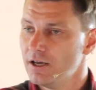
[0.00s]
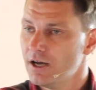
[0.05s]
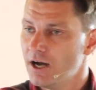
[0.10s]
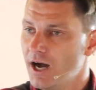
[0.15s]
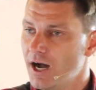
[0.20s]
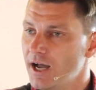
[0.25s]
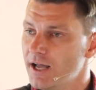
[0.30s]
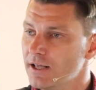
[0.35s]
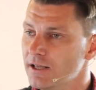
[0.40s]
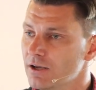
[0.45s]

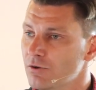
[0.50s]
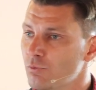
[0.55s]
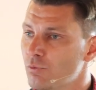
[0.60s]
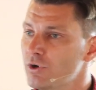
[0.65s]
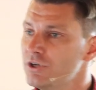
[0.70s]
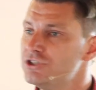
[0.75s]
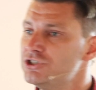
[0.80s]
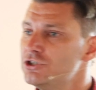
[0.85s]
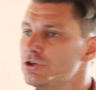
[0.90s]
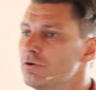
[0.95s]
Uh,
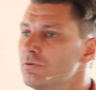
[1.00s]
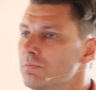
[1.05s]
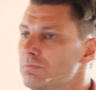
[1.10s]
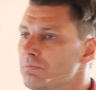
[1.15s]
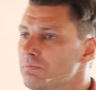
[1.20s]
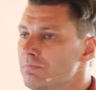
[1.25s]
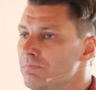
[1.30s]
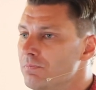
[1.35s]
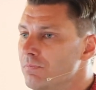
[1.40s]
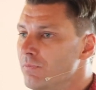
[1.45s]
would, you,
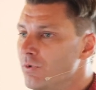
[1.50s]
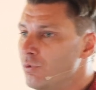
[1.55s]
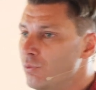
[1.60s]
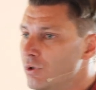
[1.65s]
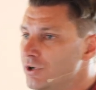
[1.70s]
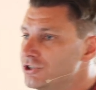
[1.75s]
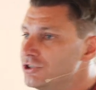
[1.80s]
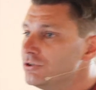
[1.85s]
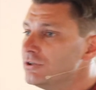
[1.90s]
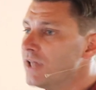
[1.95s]

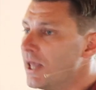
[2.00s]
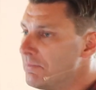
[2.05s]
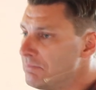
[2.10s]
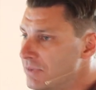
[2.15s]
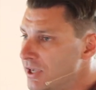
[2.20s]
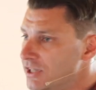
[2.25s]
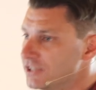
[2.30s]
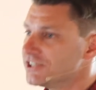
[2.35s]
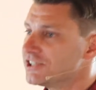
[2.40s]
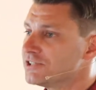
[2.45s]
would you let
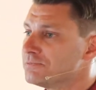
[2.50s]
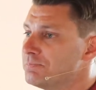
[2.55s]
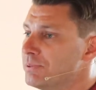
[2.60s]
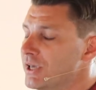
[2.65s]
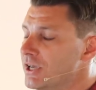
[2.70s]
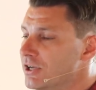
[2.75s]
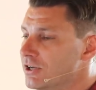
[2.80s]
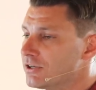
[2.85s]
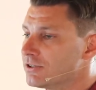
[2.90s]
me speak